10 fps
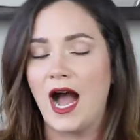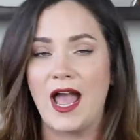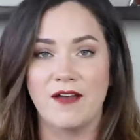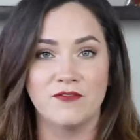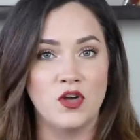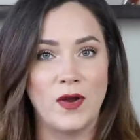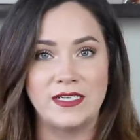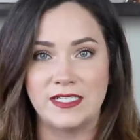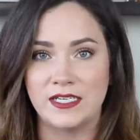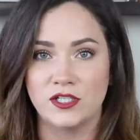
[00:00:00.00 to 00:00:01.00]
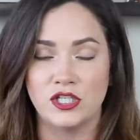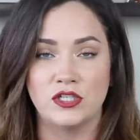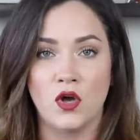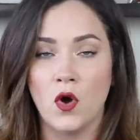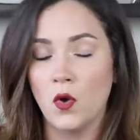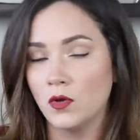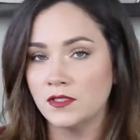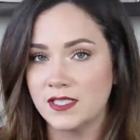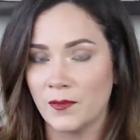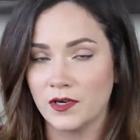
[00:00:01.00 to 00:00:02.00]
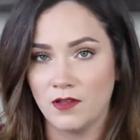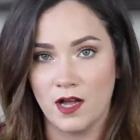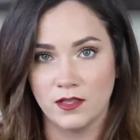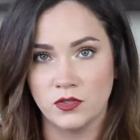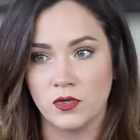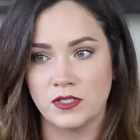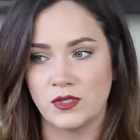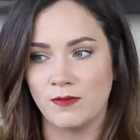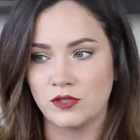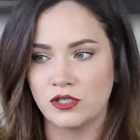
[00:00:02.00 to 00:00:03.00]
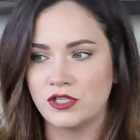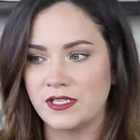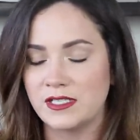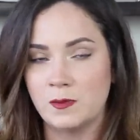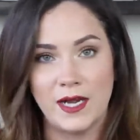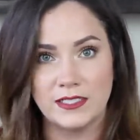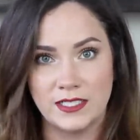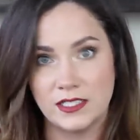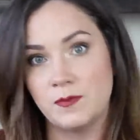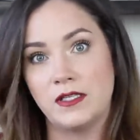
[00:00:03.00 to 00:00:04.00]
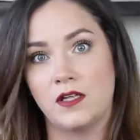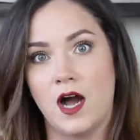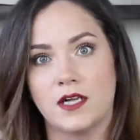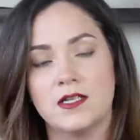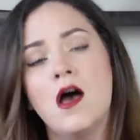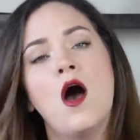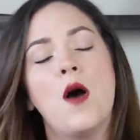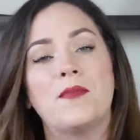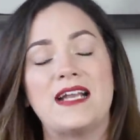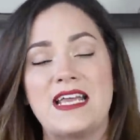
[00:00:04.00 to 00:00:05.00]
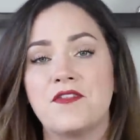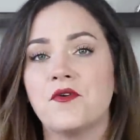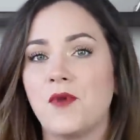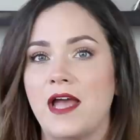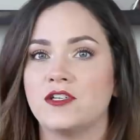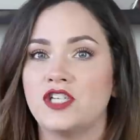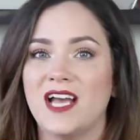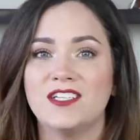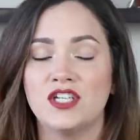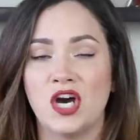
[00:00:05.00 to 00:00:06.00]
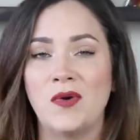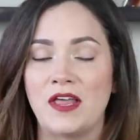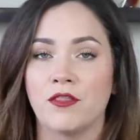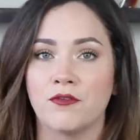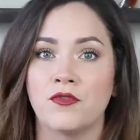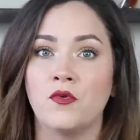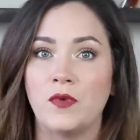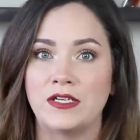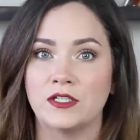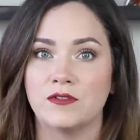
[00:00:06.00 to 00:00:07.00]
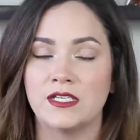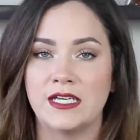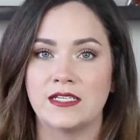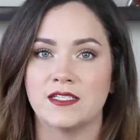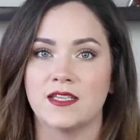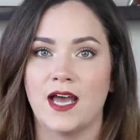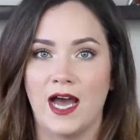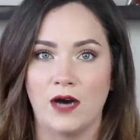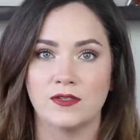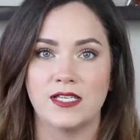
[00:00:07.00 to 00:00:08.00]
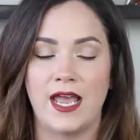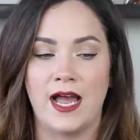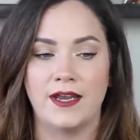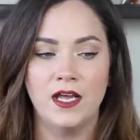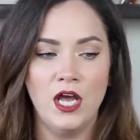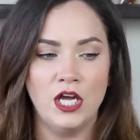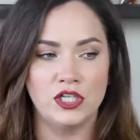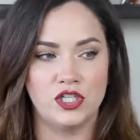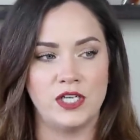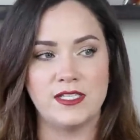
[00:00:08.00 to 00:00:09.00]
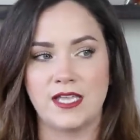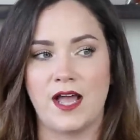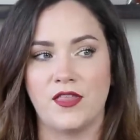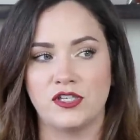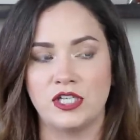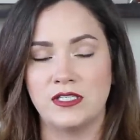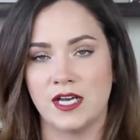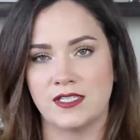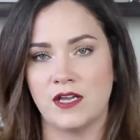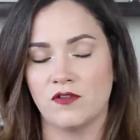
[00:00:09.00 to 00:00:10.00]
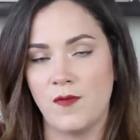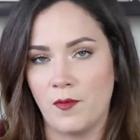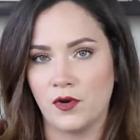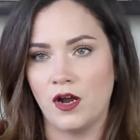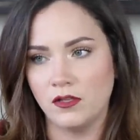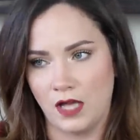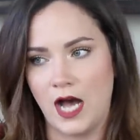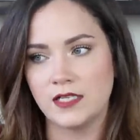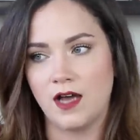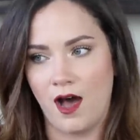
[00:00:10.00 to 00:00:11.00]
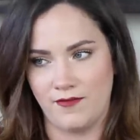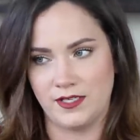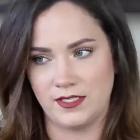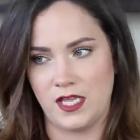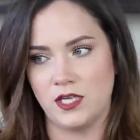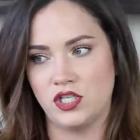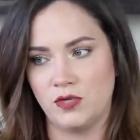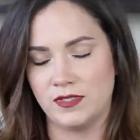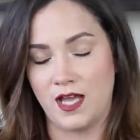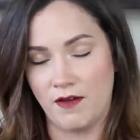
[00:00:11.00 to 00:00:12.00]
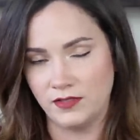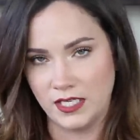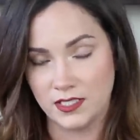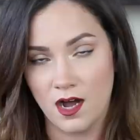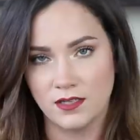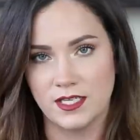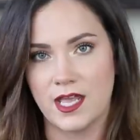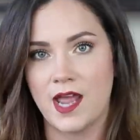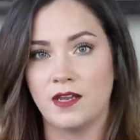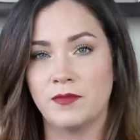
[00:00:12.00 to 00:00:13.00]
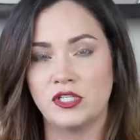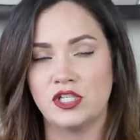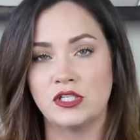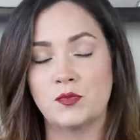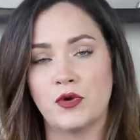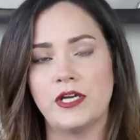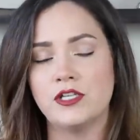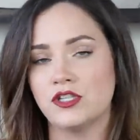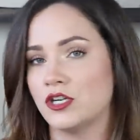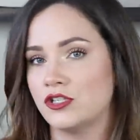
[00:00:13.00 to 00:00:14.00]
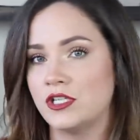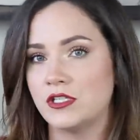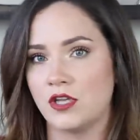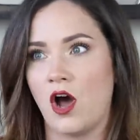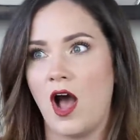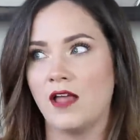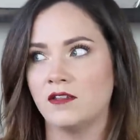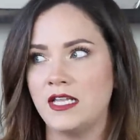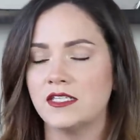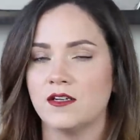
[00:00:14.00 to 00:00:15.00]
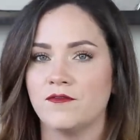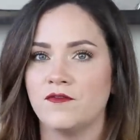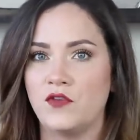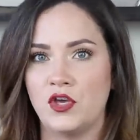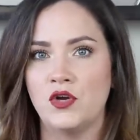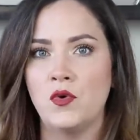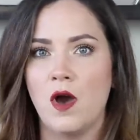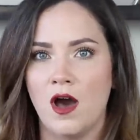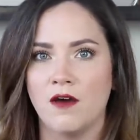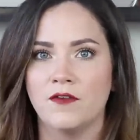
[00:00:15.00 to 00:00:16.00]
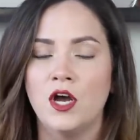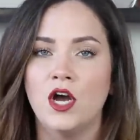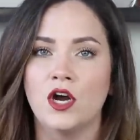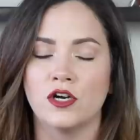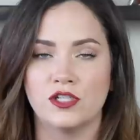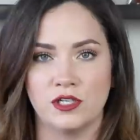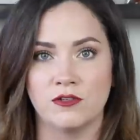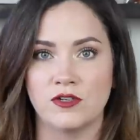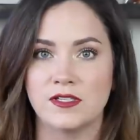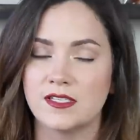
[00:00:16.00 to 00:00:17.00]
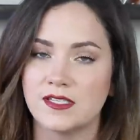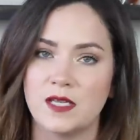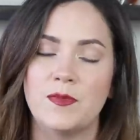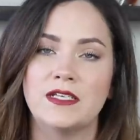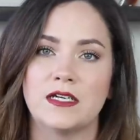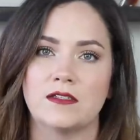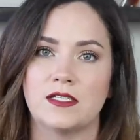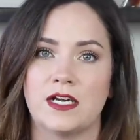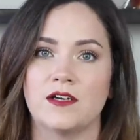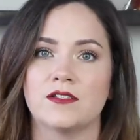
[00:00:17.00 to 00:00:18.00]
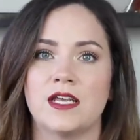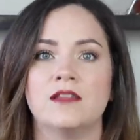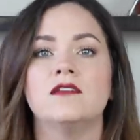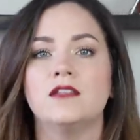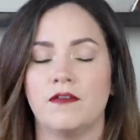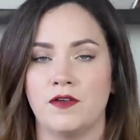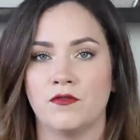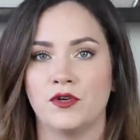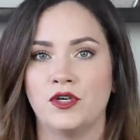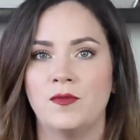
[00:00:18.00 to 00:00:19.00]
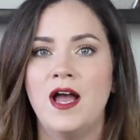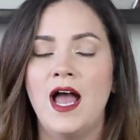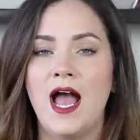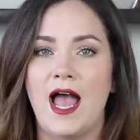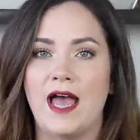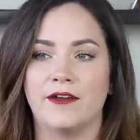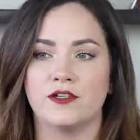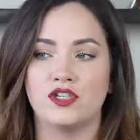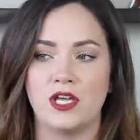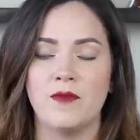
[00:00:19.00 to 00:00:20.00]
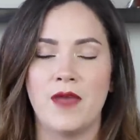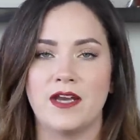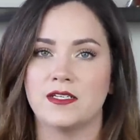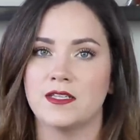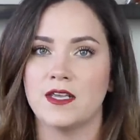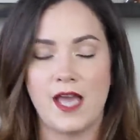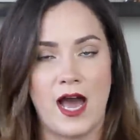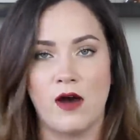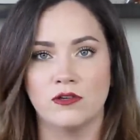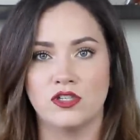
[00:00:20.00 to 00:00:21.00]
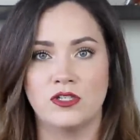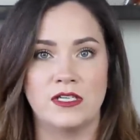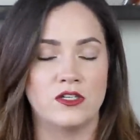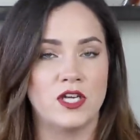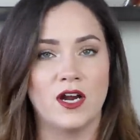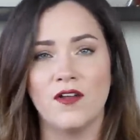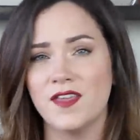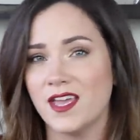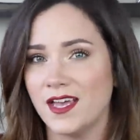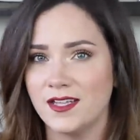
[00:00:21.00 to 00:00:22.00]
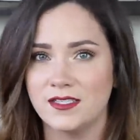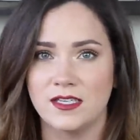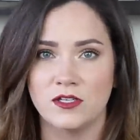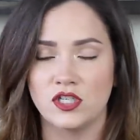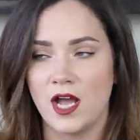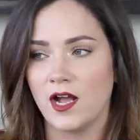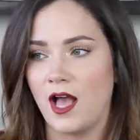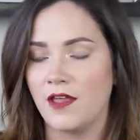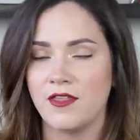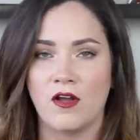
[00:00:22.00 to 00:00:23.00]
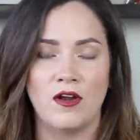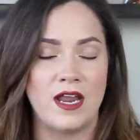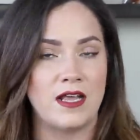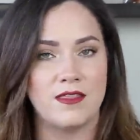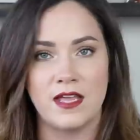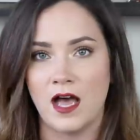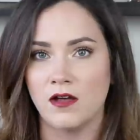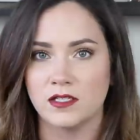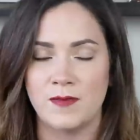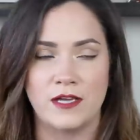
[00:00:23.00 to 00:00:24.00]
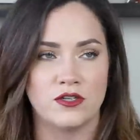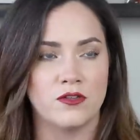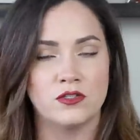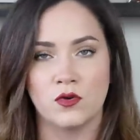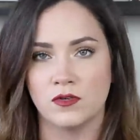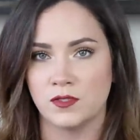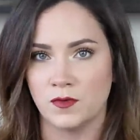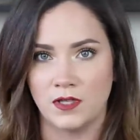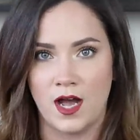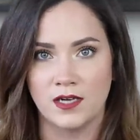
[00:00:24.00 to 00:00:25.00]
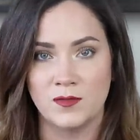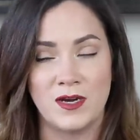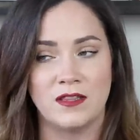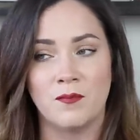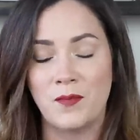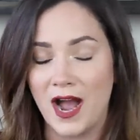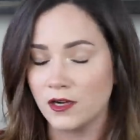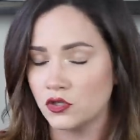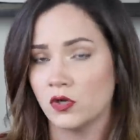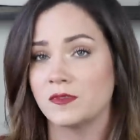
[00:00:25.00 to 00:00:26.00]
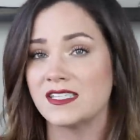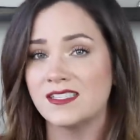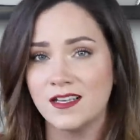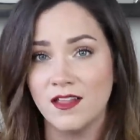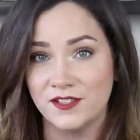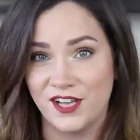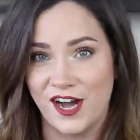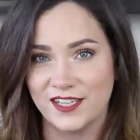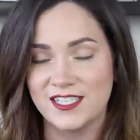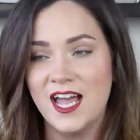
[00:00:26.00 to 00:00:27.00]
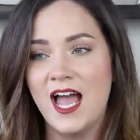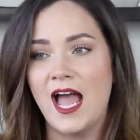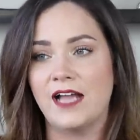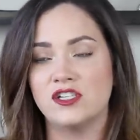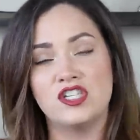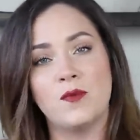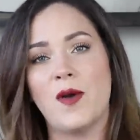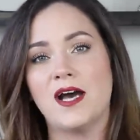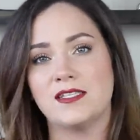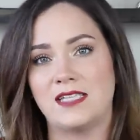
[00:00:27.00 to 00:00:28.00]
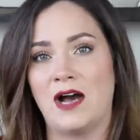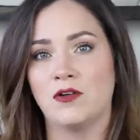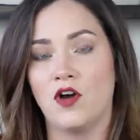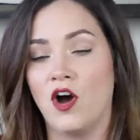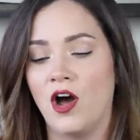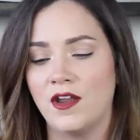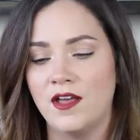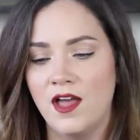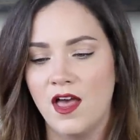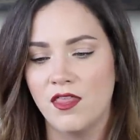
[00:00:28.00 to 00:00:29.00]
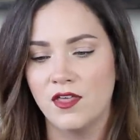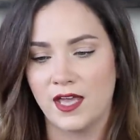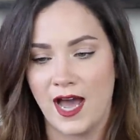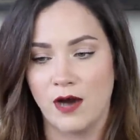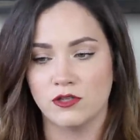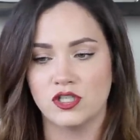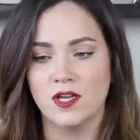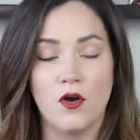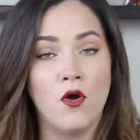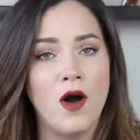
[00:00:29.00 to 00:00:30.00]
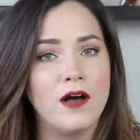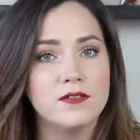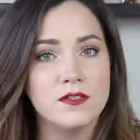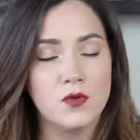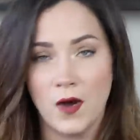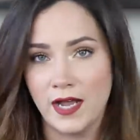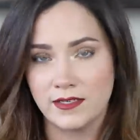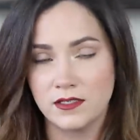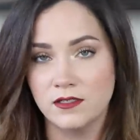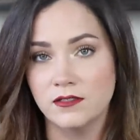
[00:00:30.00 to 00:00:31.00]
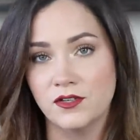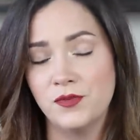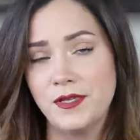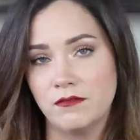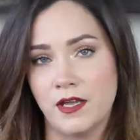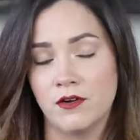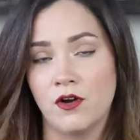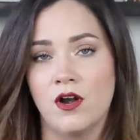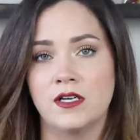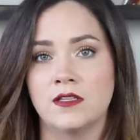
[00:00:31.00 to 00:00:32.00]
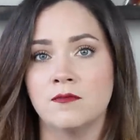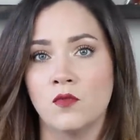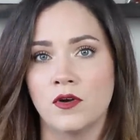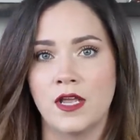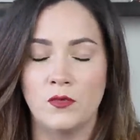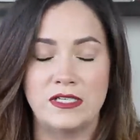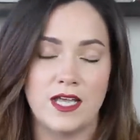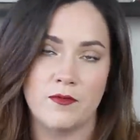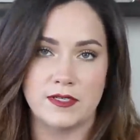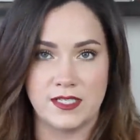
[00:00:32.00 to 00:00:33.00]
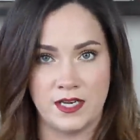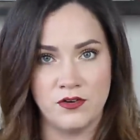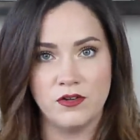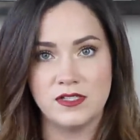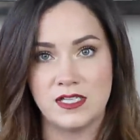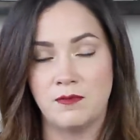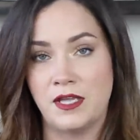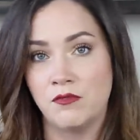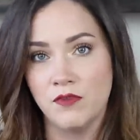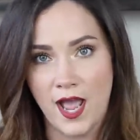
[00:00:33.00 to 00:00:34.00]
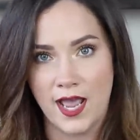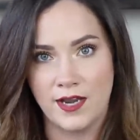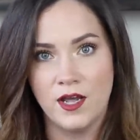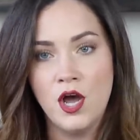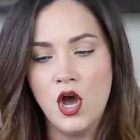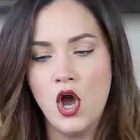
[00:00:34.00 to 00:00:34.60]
I have no idea. She told Summer to lock the door, so I'm sure she expected it to be locked, but either way, she had to go in through the window to get into the house. And she said that she doesn't remember a lot, obviously. She was heavily intoxicated, but she's pretty sure she saw at least a few of her children sleeping downstairs in the living room. And she made it to the couch, didn't check on the kids, didn't check, I think, on anything else, make sure the doors were locked, meaning the back door was still unlocked. And she passed out on the couch. The whole house is quiet until a little bit later on in the morning when Tamara's 10 year old sibling Rain